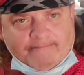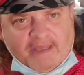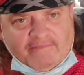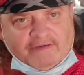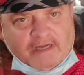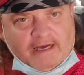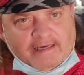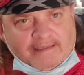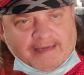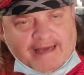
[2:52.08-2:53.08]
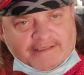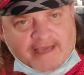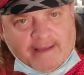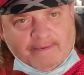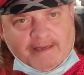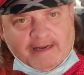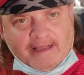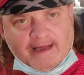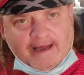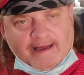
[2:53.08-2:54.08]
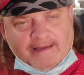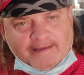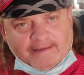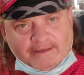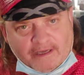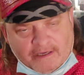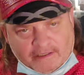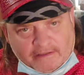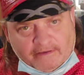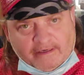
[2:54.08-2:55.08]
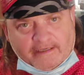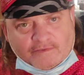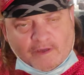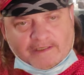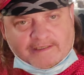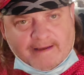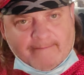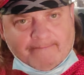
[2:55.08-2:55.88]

Even landscaping included, as well as